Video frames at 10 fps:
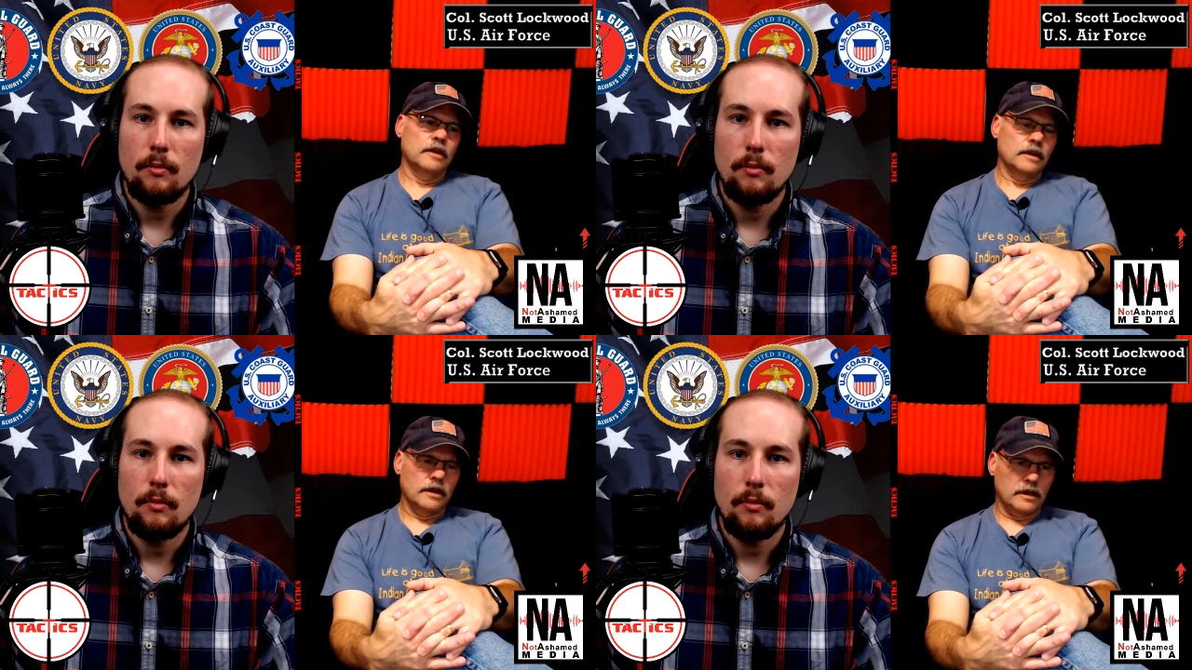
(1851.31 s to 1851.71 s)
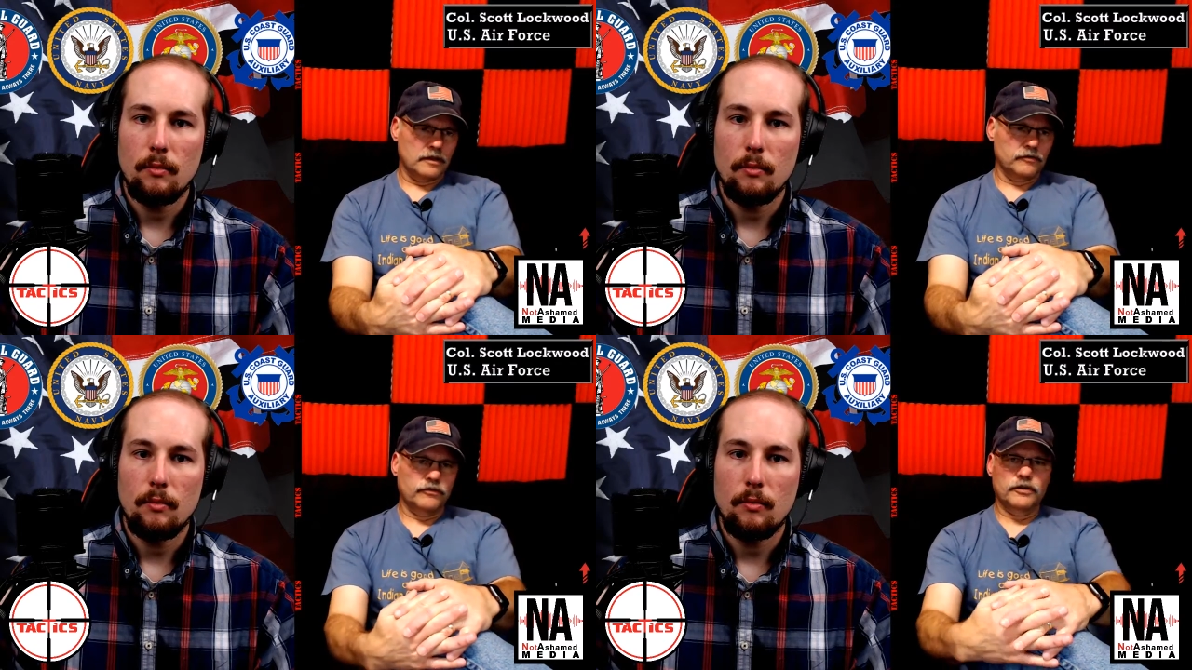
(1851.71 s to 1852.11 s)
Speaker 1: uh,
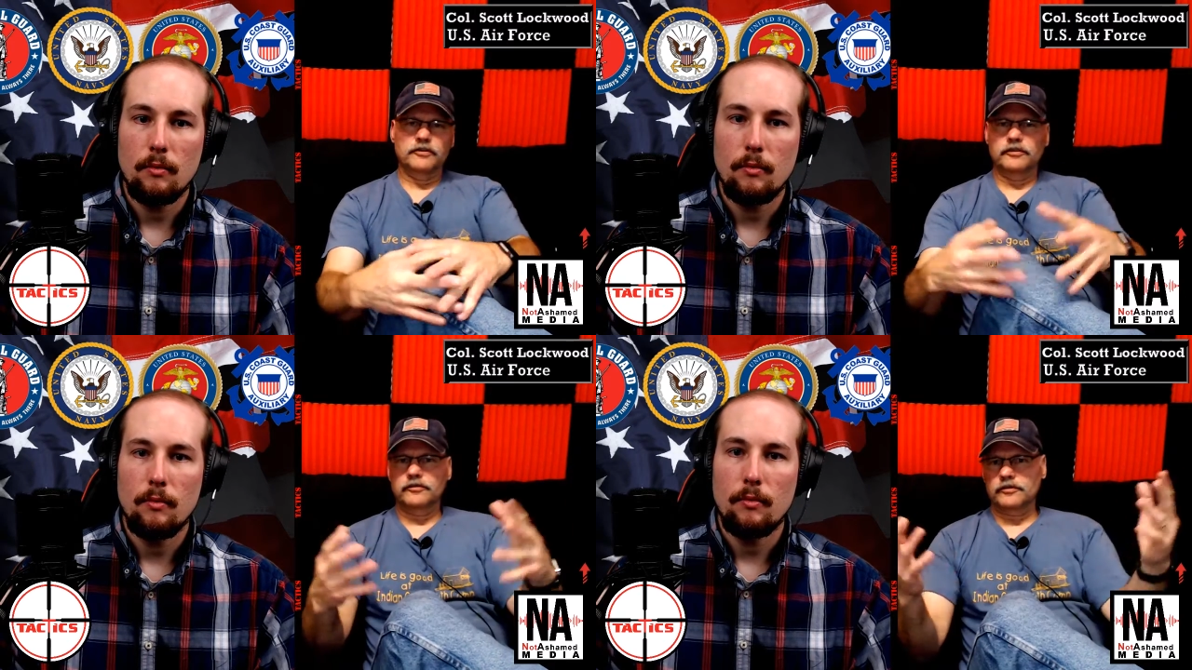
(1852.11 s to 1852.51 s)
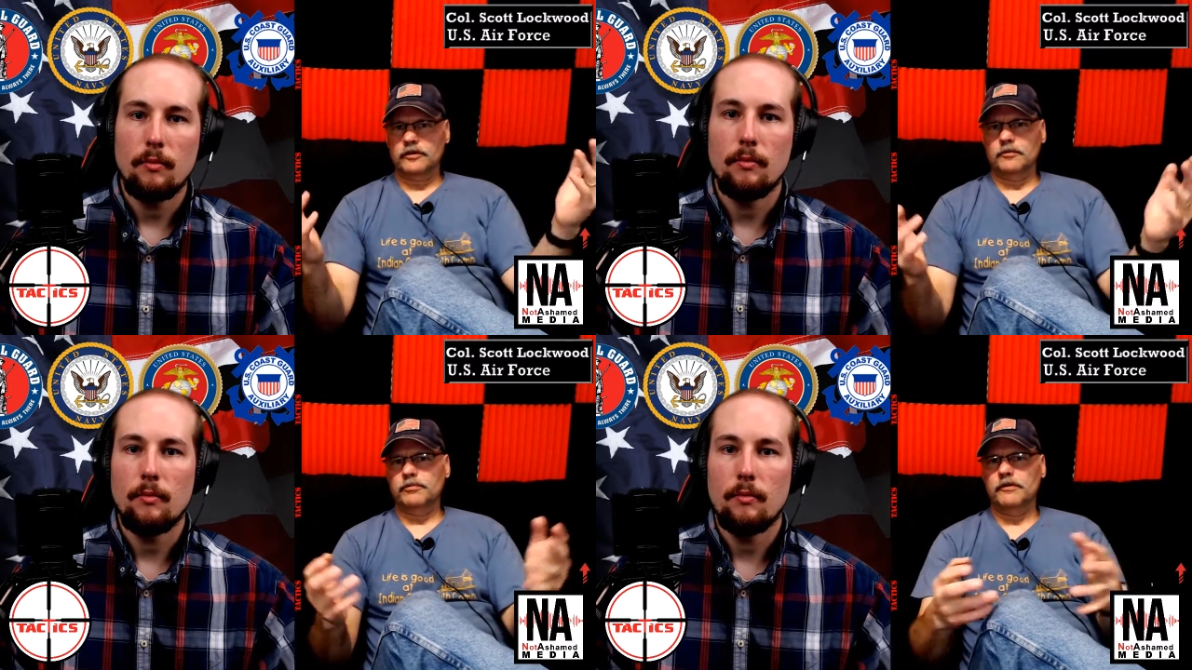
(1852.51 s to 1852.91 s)
for instance,
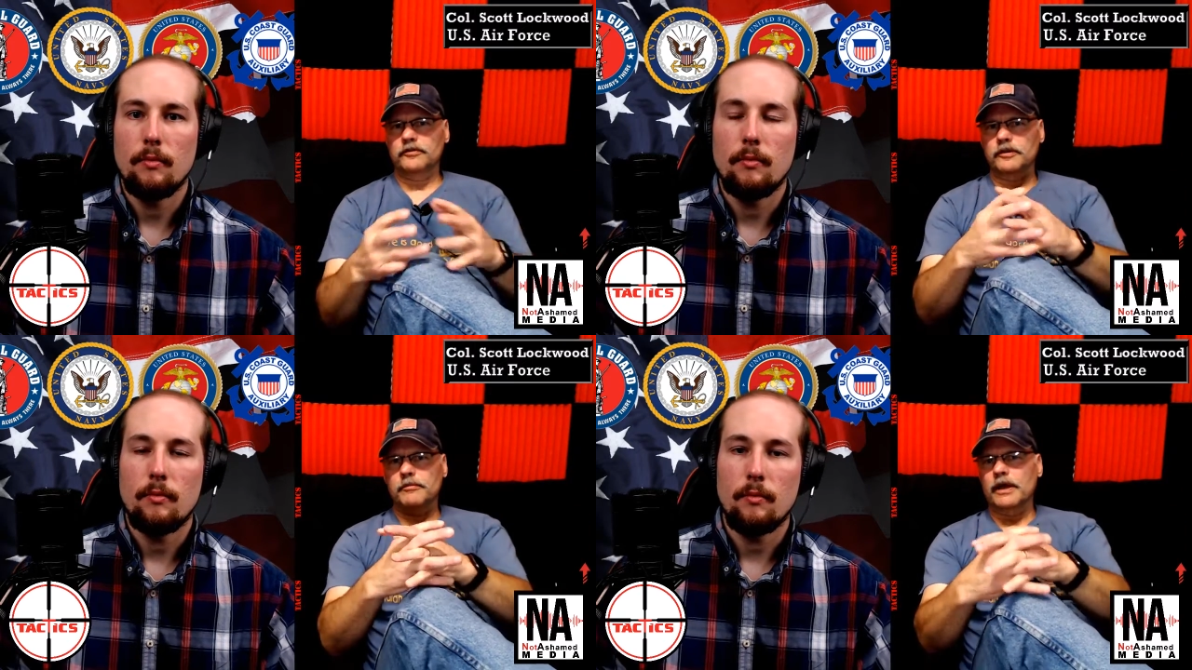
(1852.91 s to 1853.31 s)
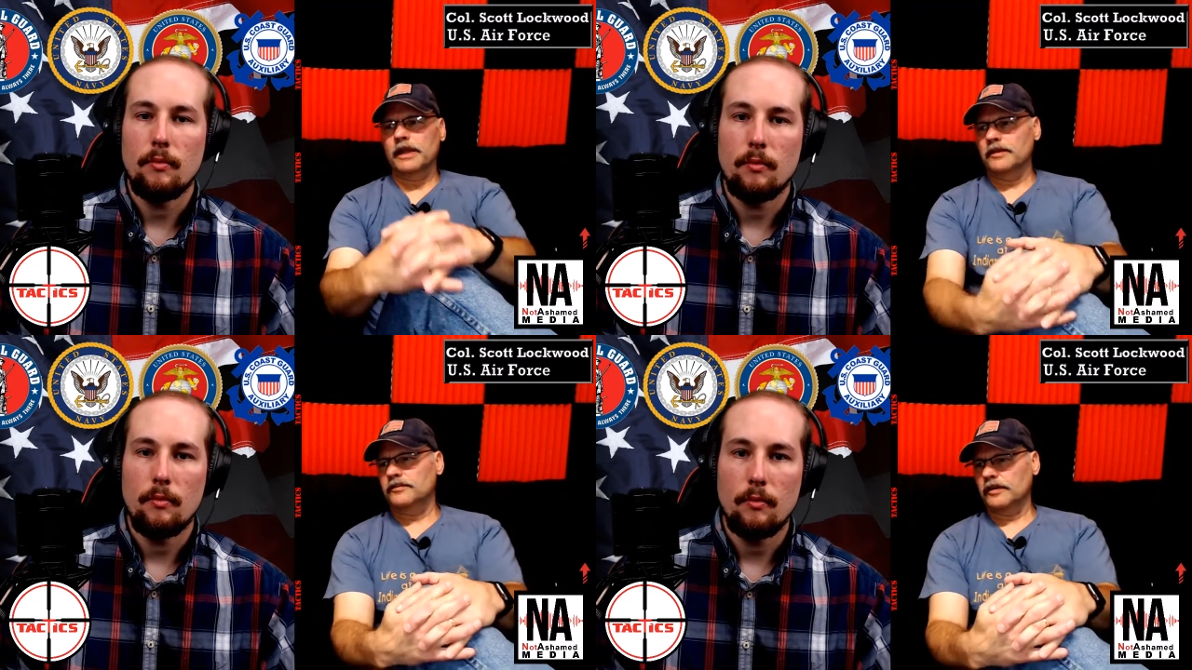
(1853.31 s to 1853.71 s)
uh, President
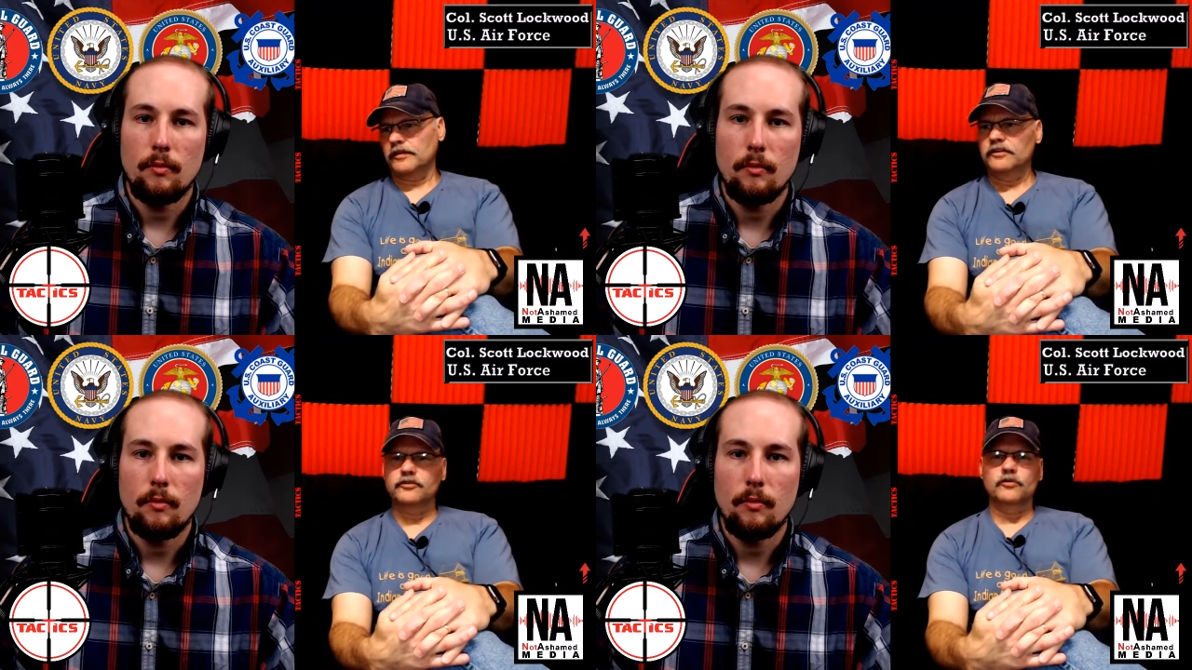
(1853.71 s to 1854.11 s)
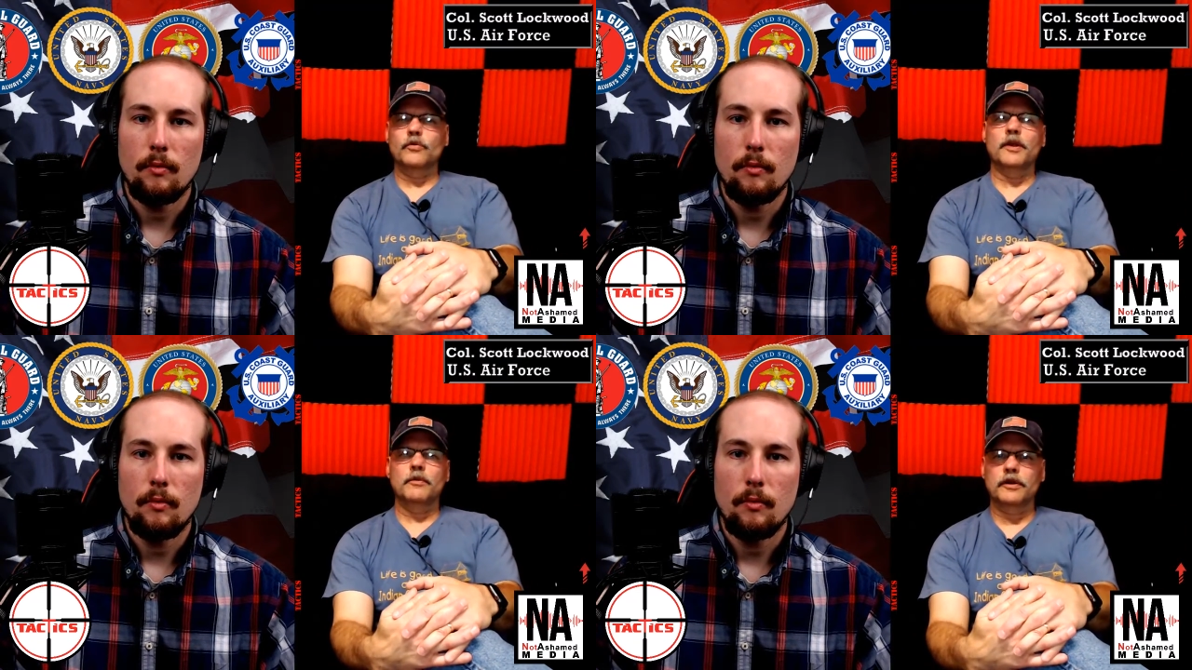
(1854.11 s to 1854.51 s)
Biden said, this is the
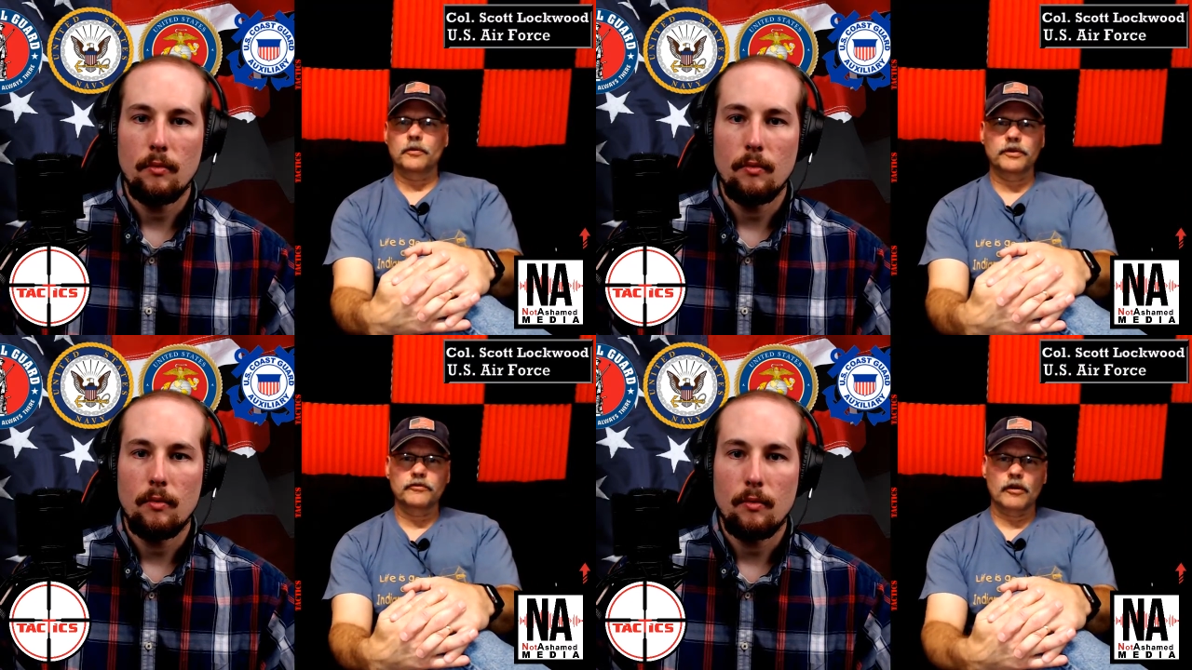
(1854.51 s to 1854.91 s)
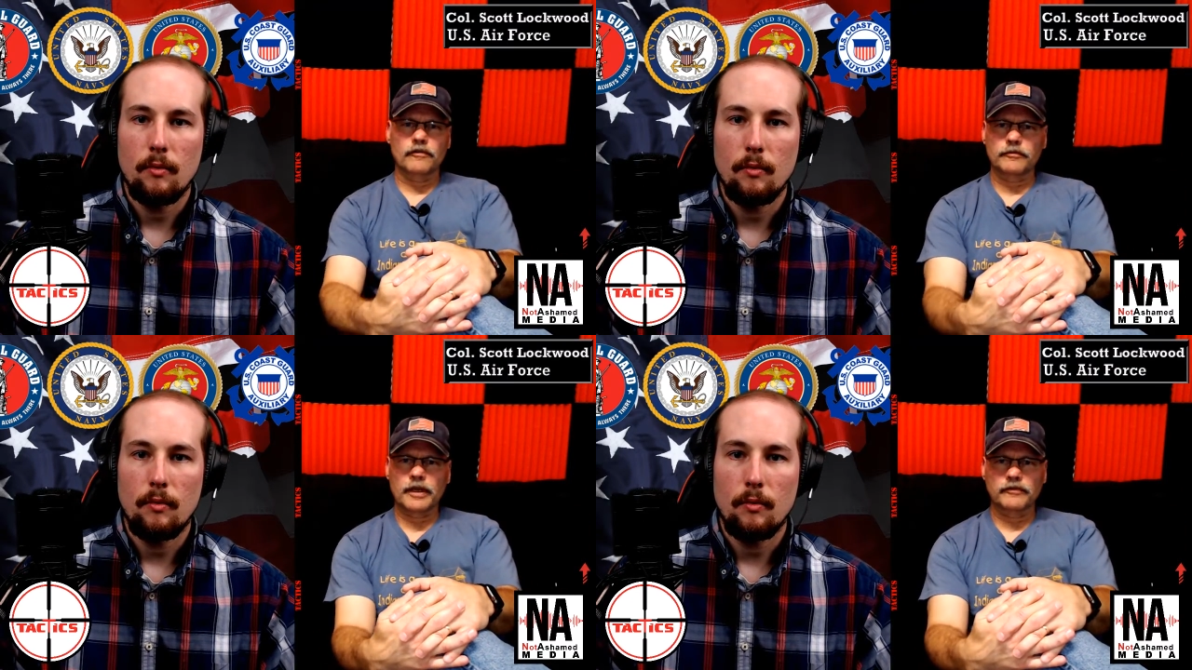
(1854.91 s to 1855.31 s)
way we're going to withdraw
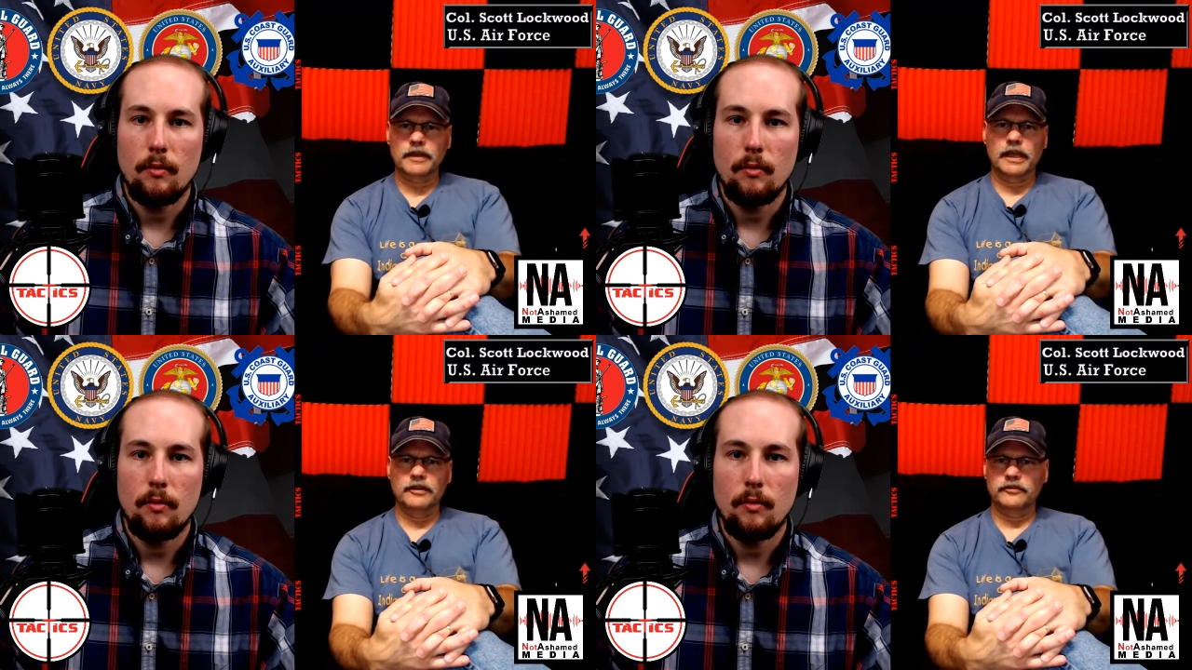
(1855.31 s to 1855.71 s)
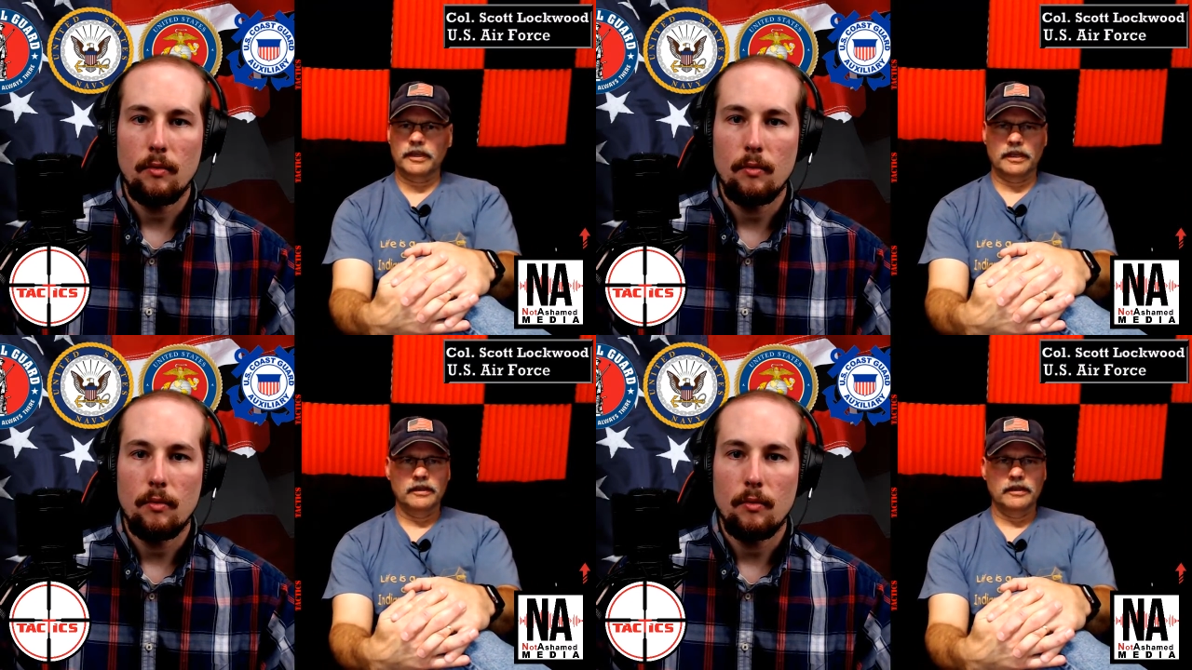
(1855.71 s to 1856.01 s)
from Afghanistan.